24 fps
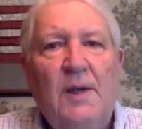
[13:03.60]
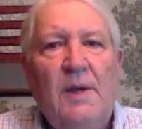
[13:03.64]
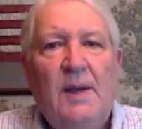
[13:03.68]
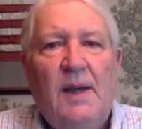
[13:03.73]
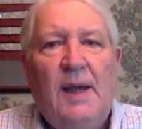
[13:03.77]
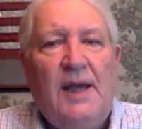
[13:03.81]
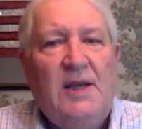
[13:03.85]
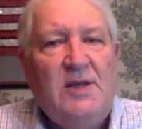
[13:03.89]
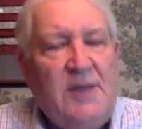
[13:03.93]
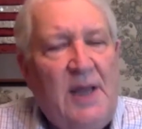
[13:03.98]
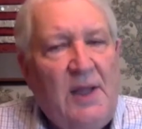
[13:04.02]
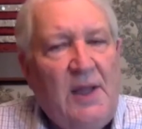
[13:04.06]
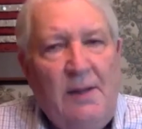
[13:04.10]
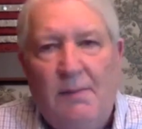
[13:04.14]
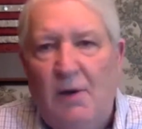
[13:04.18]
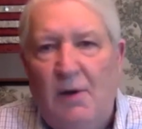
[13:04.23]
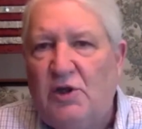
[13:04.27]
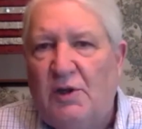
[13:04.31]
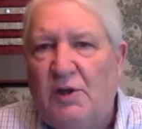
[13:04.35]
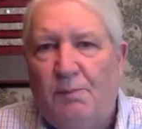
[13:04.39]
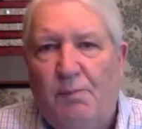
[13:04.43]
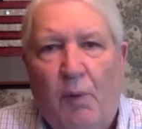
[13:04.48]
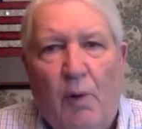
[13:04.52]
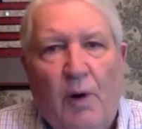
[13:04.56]
he said the
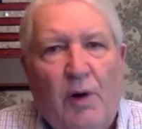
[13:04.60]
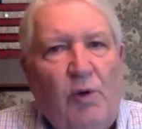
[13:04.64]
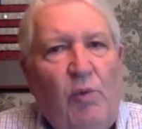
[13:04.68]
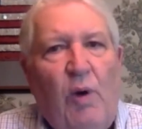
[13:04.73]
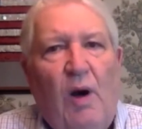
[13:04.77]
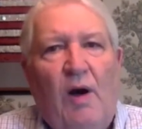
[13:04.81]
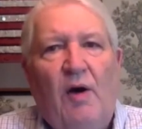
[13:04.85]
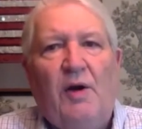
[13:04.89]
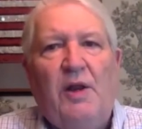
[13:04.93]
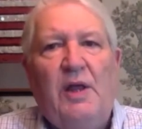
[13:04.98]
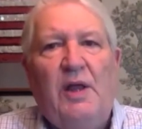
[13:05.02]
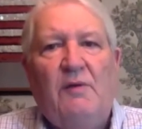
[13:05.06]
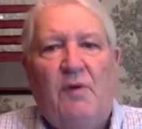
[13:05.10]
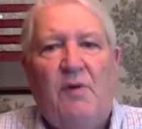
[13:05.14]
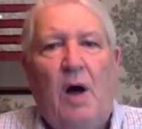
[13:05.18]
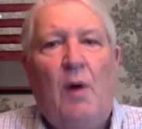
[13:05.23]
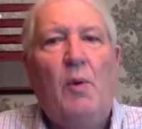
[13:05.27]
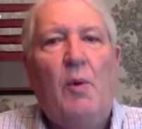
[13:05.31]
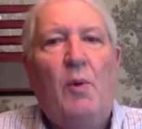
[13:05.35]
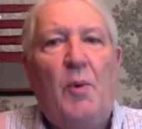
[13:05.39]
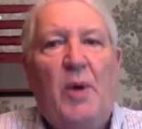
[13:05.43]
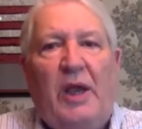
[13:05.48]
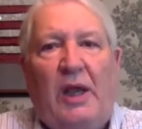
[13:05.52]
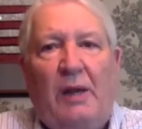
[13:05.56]
most important quality of all
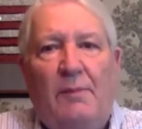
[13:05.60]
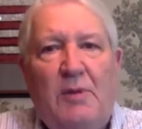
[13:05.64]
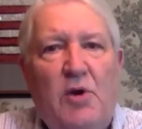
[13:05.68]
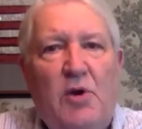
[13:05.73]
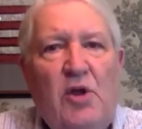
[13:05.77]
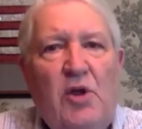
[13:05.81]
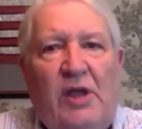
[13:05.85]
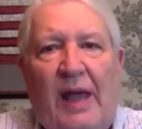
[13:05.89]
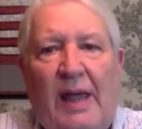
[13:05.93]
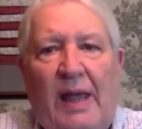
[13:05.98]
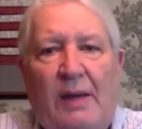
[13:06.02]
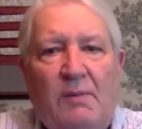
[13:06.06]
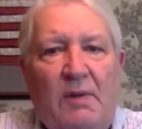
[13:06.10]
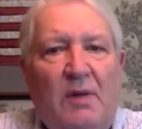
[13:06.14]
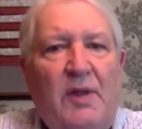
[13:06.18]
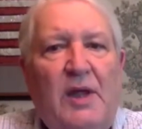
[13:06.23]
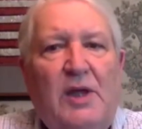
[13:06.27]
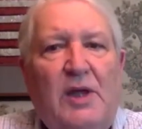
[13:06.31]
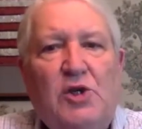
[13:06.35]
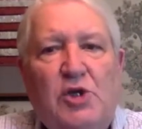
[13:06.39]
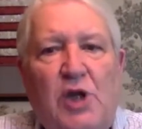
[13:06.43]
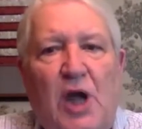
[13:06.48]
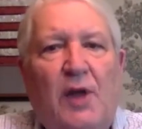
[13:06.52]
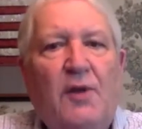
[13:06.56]
when we communicate with
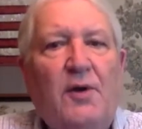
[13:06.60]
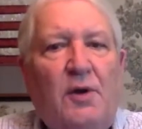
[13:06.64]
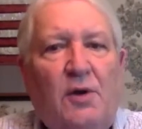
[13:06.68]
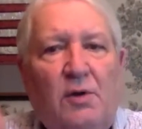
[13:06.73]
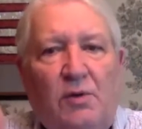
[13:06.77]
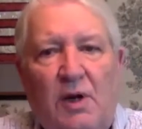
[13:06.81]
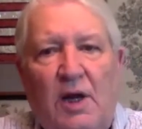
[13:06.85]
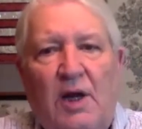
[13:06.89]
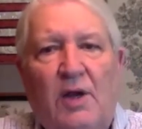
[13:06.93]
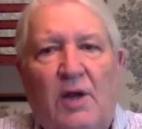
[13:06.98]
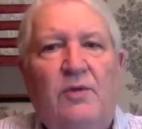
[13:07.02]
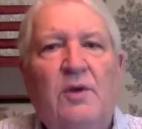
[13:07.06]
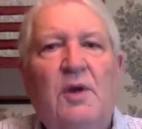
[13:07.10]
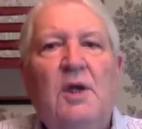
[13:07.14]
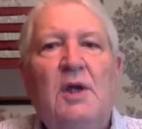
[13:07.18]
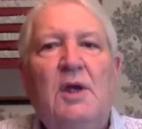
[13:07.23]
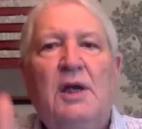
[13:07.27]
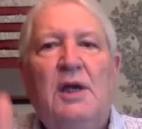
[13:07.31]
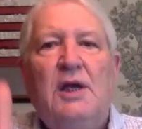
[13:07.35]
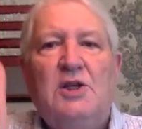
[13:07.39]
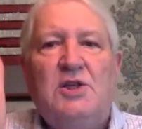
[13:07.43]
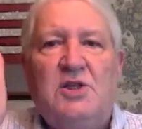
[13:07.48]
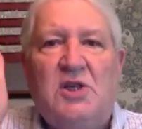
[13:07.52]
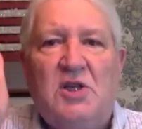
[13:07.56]
each other, Chris,
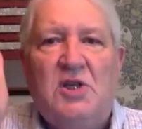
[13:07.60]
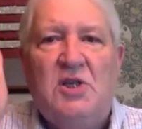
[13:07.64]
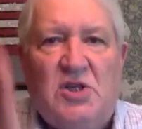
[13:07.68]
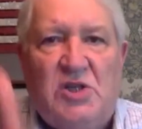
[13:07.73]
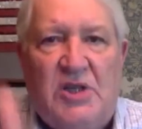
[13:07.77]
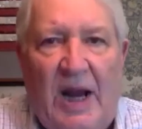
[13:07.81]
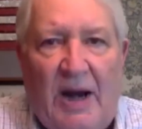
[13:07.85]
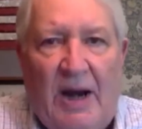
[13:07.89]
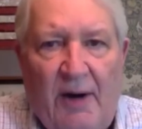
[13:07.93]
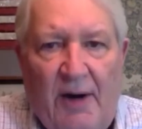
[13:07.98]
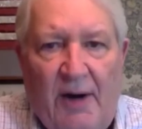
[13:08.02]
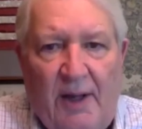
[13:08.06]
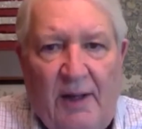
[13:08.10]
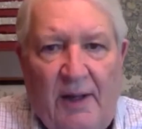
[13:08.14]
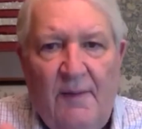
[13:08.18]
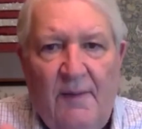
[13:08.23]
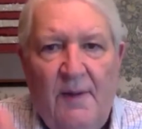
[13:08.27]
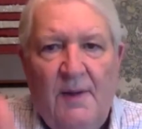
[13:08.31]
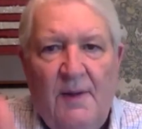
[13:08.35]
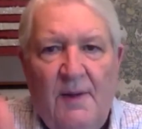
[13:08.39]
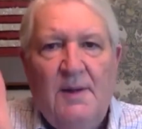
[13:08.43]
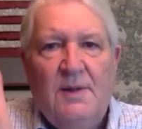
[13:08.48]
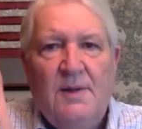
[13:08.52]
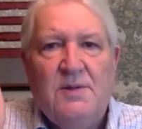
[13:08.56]
is sincerity.
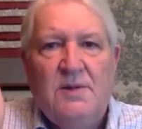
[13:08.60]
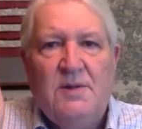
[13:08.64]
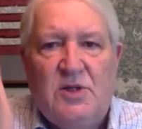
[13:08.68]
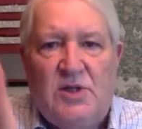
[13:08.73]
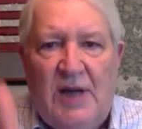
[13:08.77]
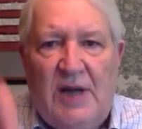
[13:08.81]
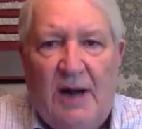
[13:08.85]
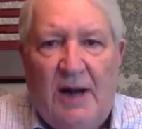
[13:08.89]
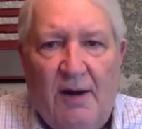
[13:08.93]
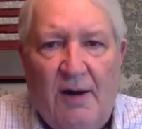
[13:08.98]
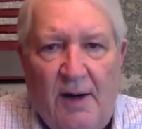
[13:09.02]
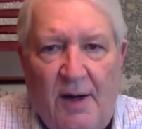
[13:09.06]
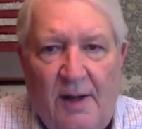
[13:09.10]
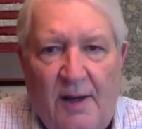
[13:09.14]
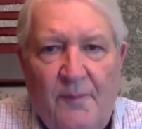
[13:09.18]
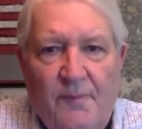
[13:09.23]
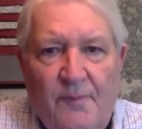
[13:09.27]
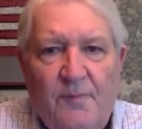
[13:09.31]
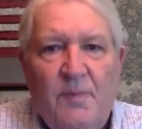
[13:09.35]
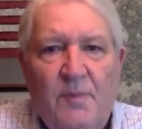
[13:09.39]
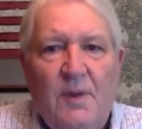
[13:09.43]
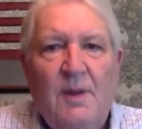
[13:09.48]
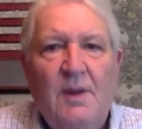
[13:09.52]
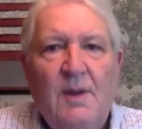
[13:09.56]
Sincerity.
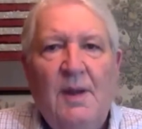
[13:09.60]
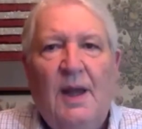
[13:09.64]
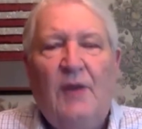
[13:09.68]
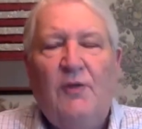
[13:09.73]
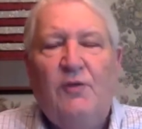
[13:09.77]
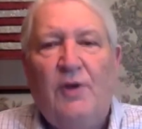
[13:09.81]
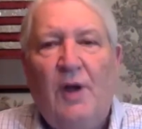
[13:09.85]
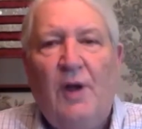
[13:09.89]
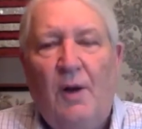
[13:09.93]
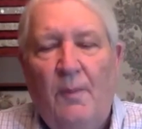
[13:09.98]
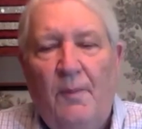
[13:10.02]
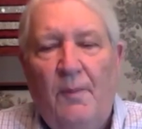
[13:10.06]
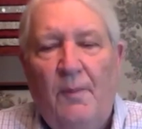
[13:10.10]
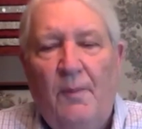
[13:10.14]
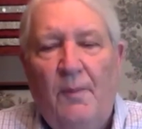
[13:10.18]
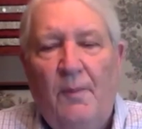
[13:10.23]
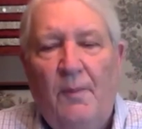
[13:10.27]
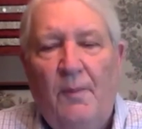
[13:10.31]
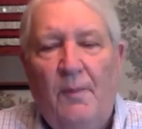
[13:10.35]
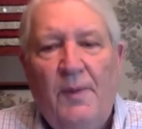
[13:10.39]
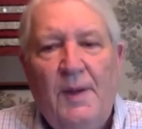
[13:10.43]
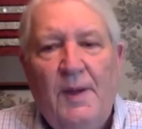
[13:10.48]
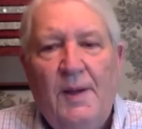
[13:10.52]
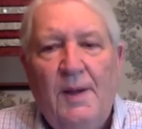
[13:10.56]
And so
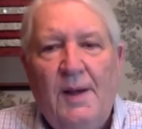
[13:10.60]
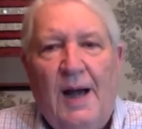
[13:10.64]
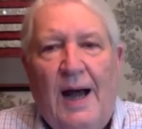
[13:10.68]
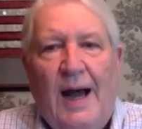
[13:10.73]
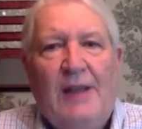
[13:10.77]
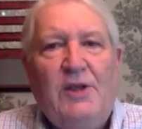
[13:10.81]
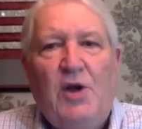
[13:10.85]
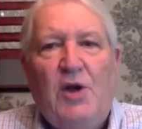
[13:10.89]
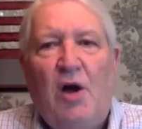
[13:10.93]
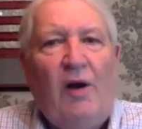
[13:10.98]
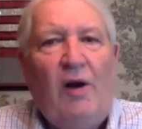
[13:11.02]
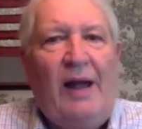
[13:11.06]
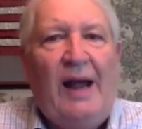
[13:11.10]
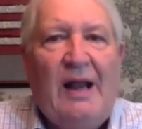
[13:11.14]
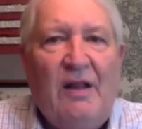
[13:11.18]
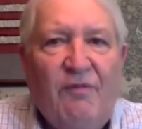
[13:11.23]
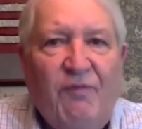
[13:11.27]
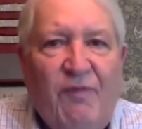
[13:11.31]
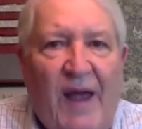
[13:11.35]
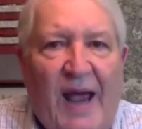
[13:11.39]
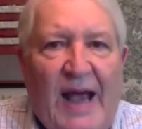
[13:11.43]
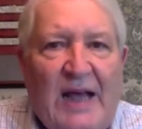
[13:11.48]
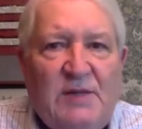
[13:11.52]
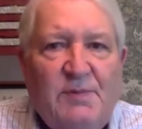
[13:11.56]
I talk kind of
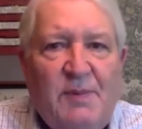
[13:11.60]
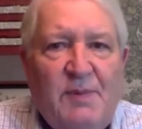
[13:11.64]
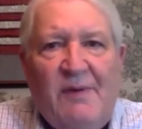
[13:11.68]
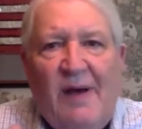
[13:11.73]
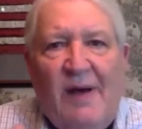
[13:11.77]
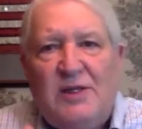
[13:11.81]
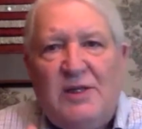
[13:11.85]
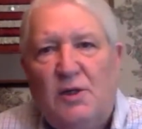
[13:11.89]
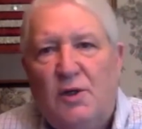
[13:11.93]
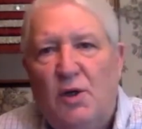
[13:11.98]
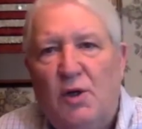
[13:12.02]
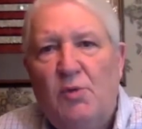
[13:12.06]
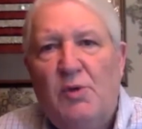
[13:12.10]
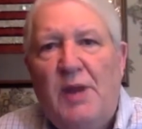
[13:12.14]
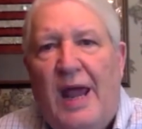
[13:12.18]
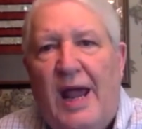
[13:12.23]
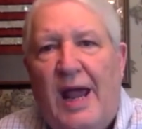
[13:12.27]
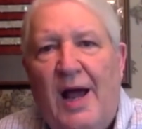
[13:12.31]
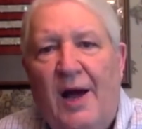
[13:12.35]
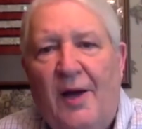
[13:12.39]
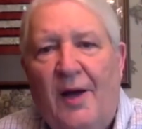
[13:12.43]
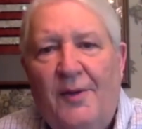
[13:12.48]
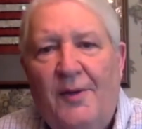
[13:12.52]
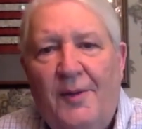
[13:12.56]
fast, but if I slow down,